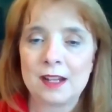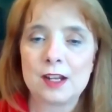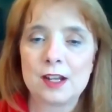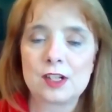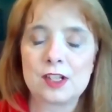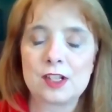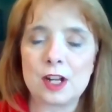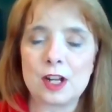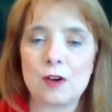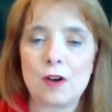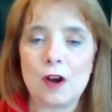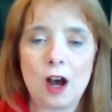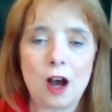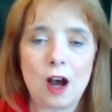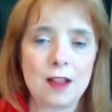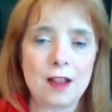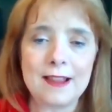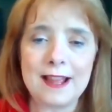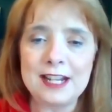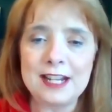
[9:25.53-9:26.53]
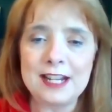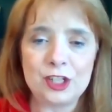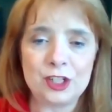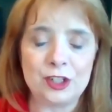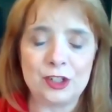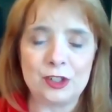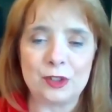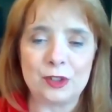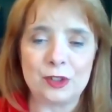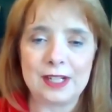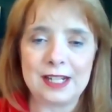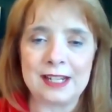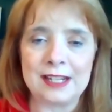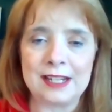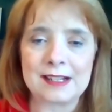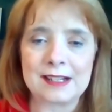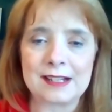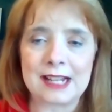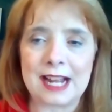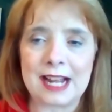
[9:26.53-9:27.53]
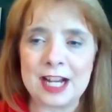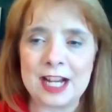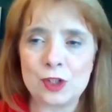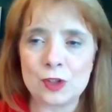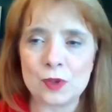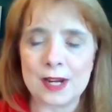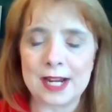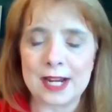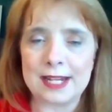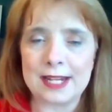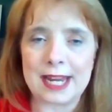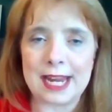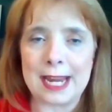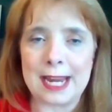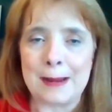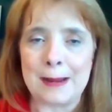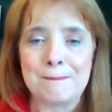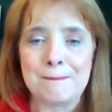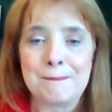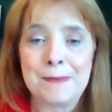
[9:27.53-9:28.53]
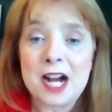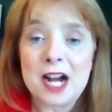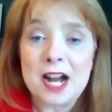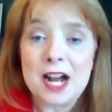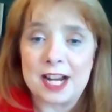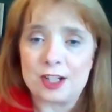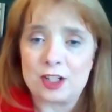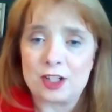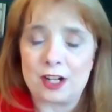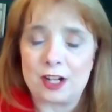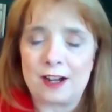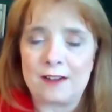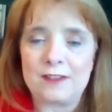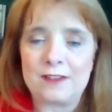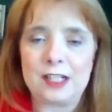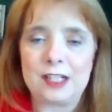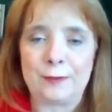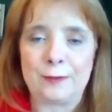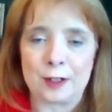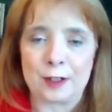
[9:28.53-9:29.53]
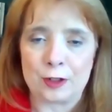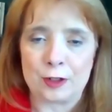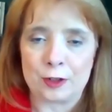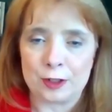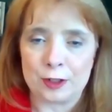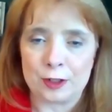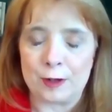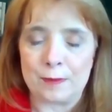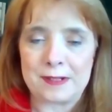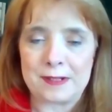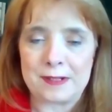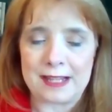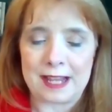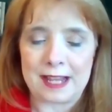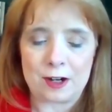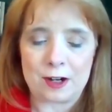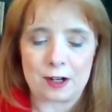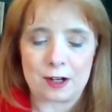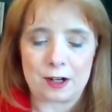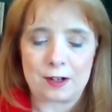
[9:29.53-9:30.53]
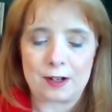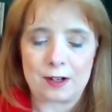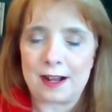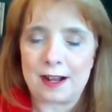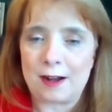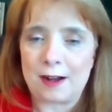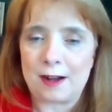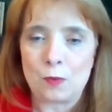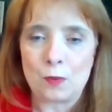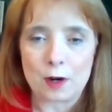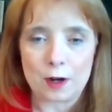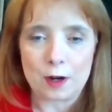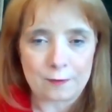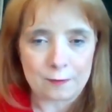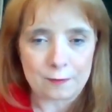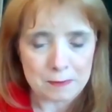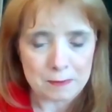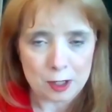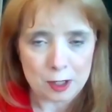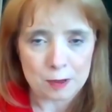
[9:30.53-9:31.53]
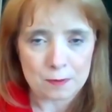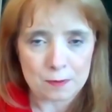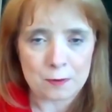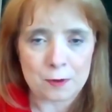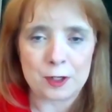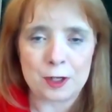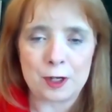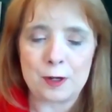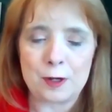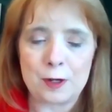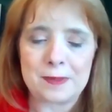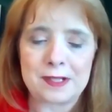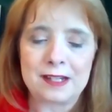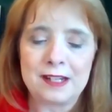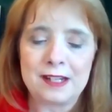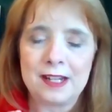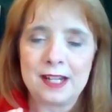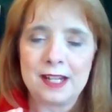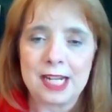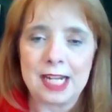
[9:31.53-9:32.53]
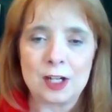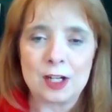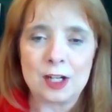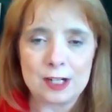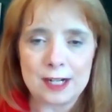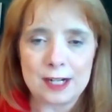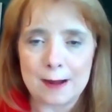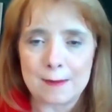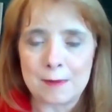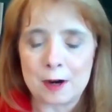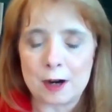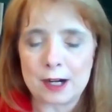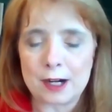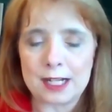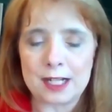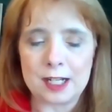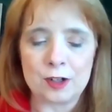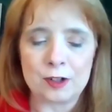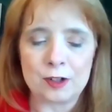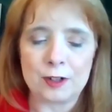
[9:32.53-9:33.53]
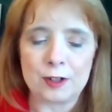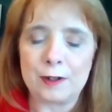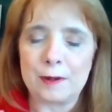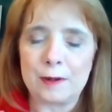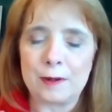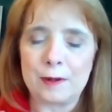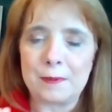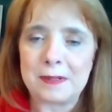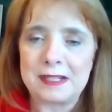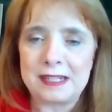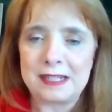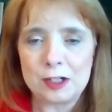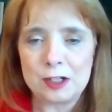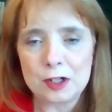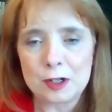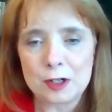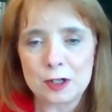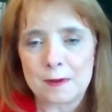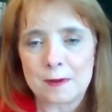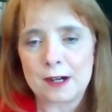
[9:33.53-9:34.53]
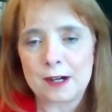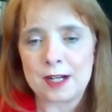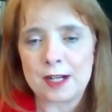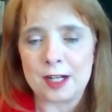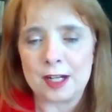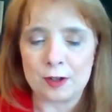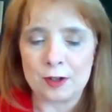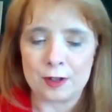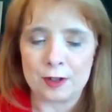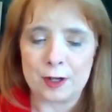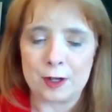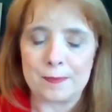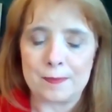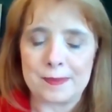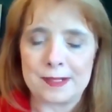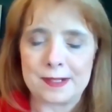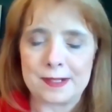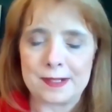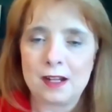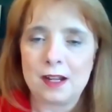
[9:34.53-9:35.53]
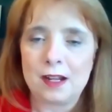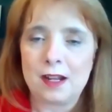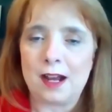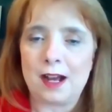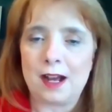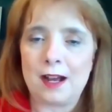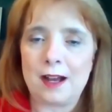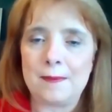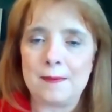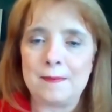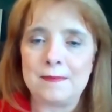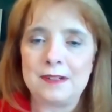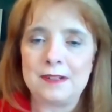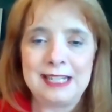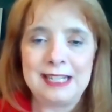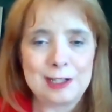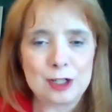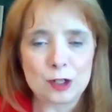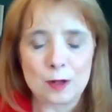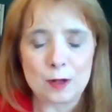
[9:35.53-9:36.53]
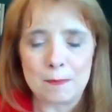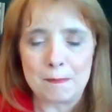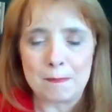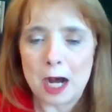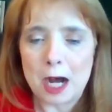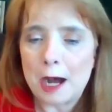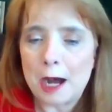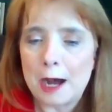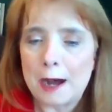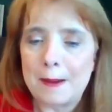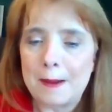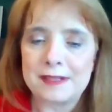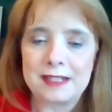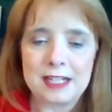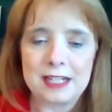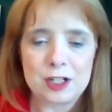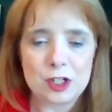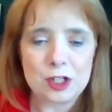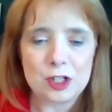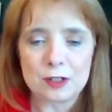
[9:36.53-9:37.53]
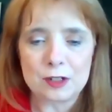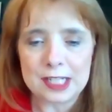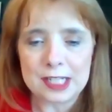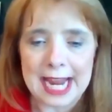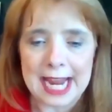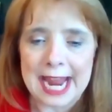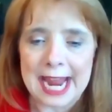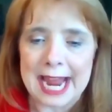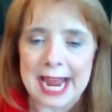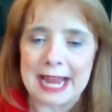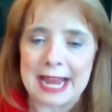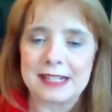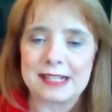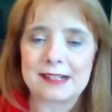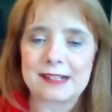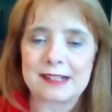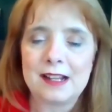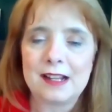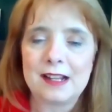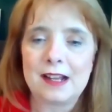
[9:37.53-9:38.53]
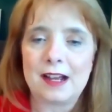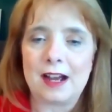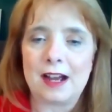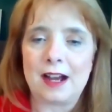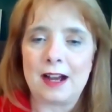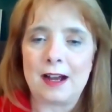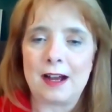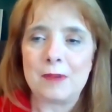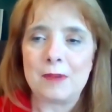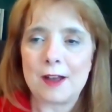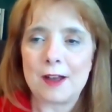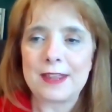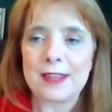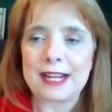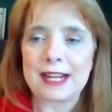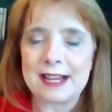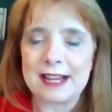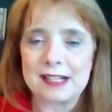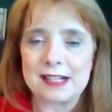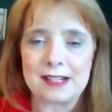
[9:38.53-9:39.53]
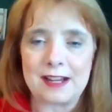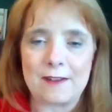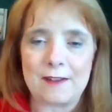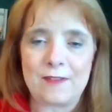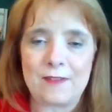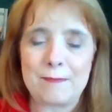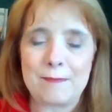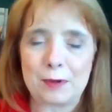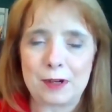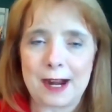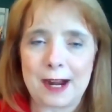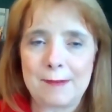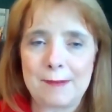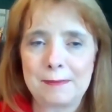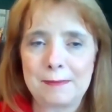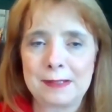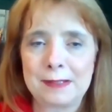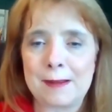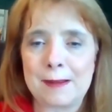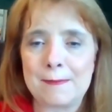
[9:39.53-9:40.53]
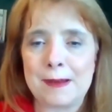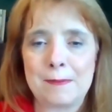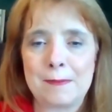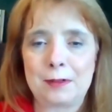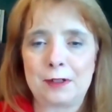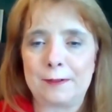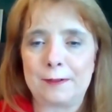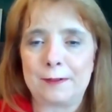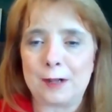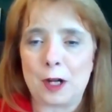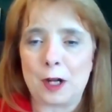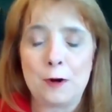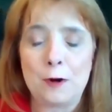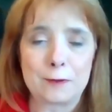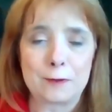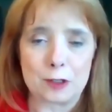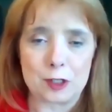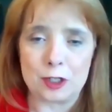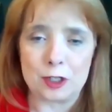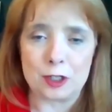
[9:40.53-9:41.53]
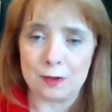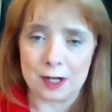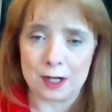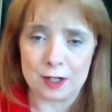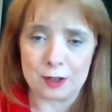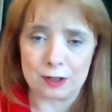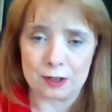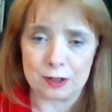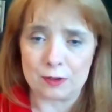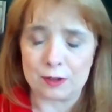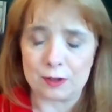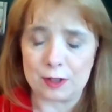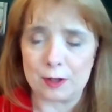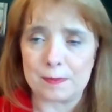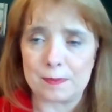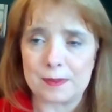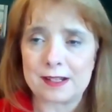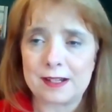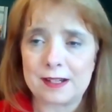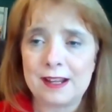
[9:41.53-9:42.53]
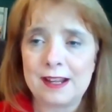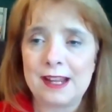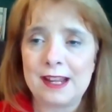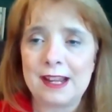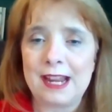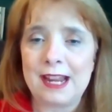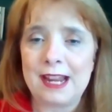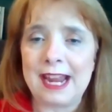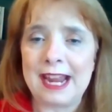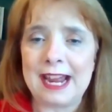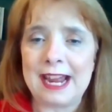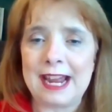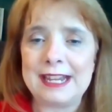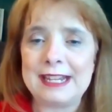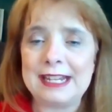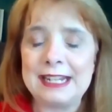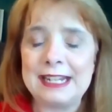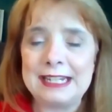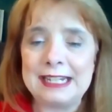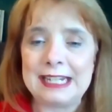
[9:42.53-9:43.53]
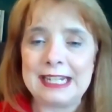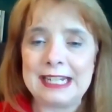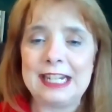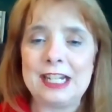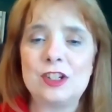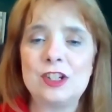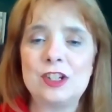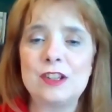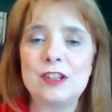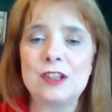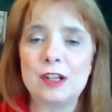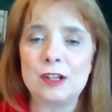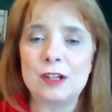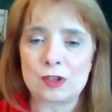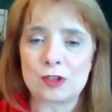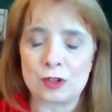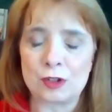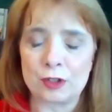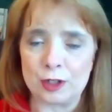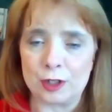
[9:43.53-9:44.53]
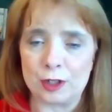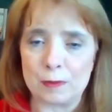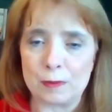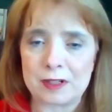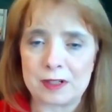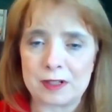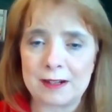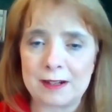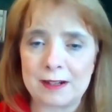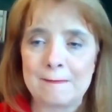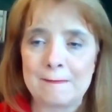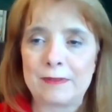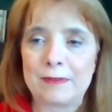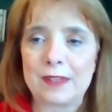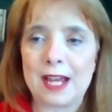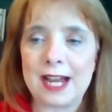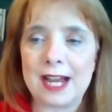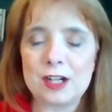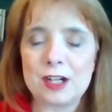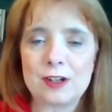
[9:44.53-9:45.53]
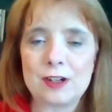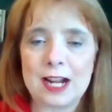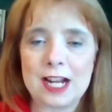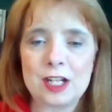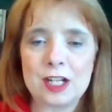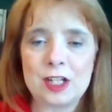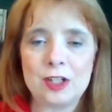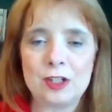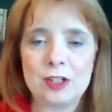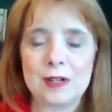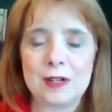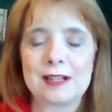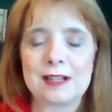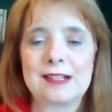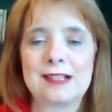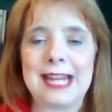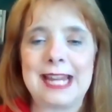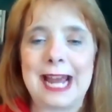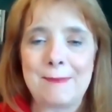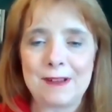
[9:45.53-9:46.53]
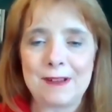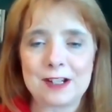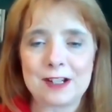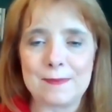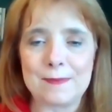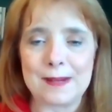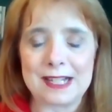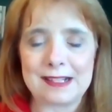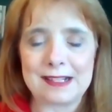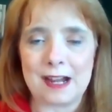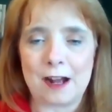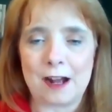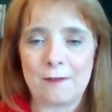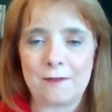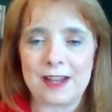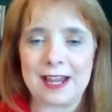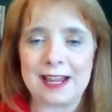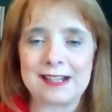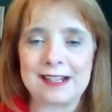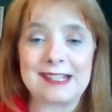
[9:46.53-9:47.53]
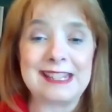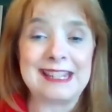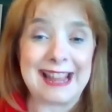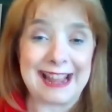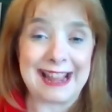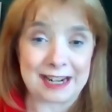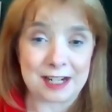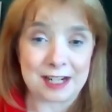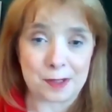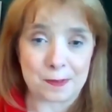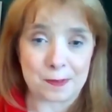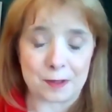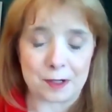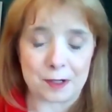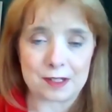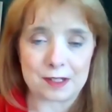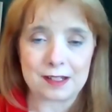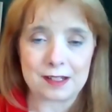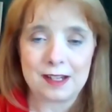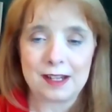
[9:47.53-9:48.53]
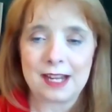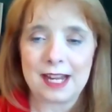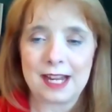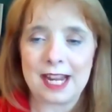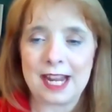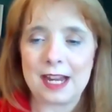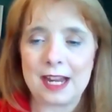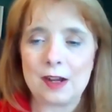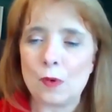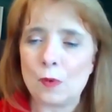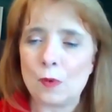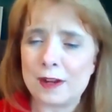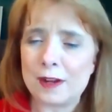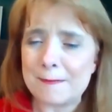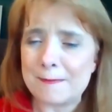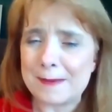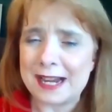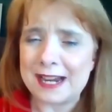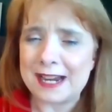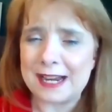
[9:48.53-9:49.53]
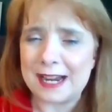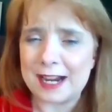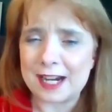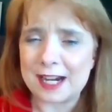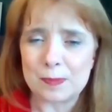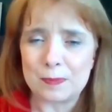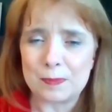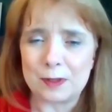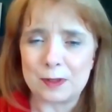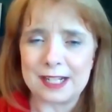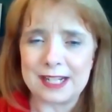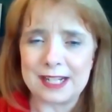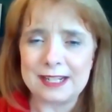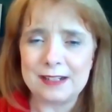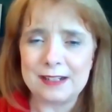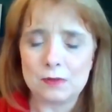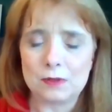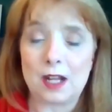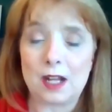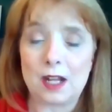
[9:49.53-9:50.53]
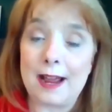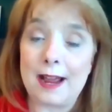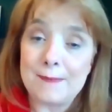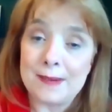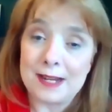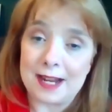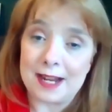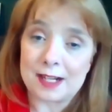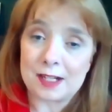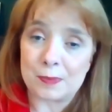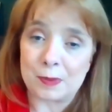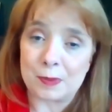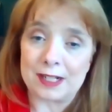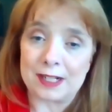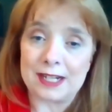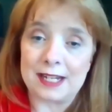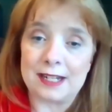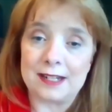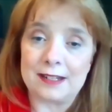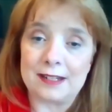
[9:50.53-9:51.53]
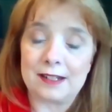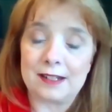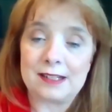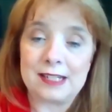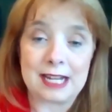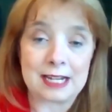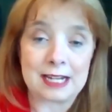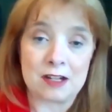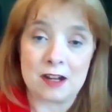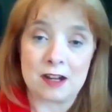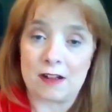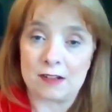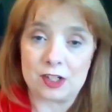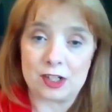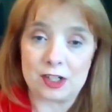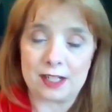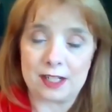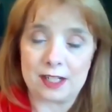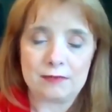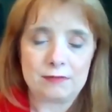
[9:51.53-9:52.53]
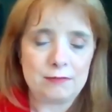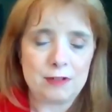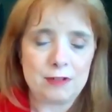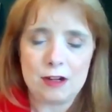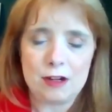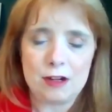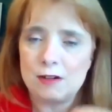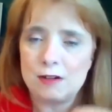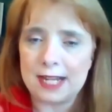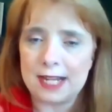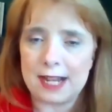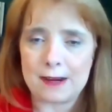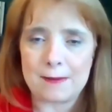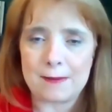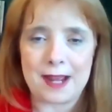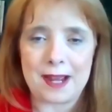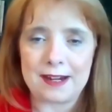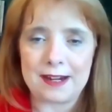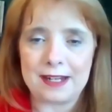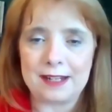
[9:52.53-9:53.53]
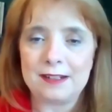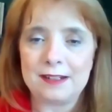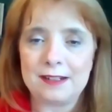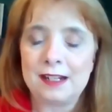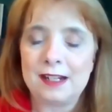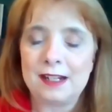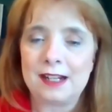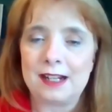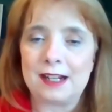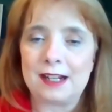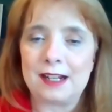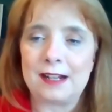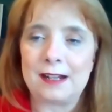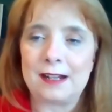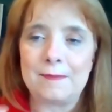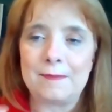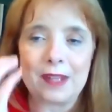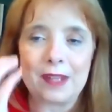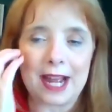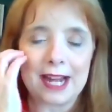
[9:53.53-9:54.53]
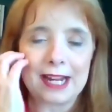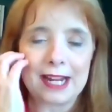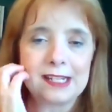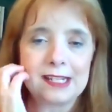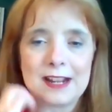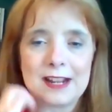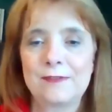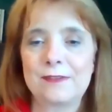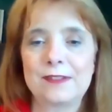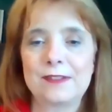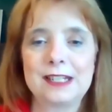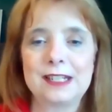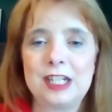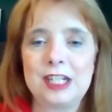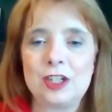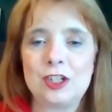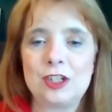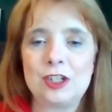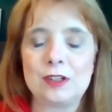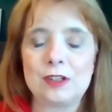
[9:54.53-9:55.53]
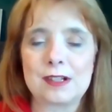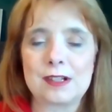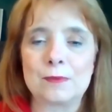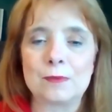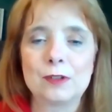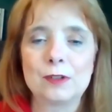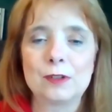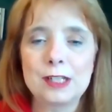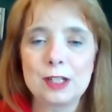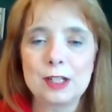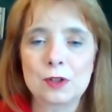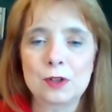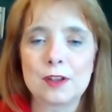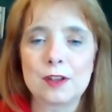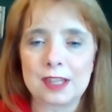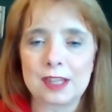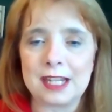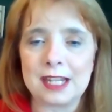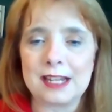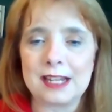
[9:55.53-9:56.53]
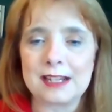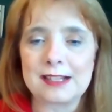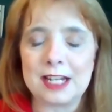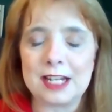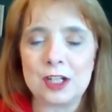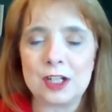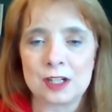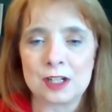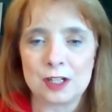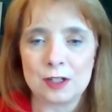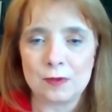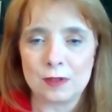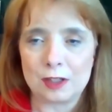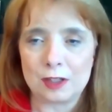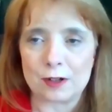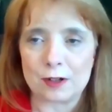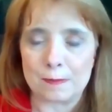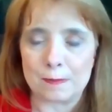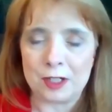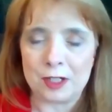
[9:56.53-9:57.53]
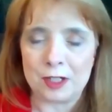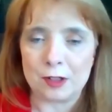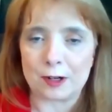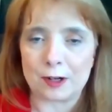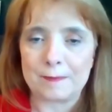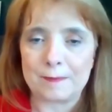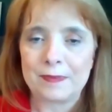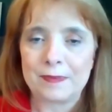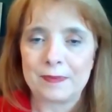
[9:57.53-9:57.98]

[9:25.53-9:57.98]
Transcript: So all I do is I join a bunch of different groups that are uh, work from home groups, internet marketing groups, digital marketing groups, um, digital moms, digital dads, um, all that kind of stuff. I'm probably a member of over 200 groups. And in each of those groups, I try to establish myself as the expert. And what am I an expert in? Well, I'm an expert in technology, no doubt about it um, I can definitely teach you some really cool things that you can do with your computer.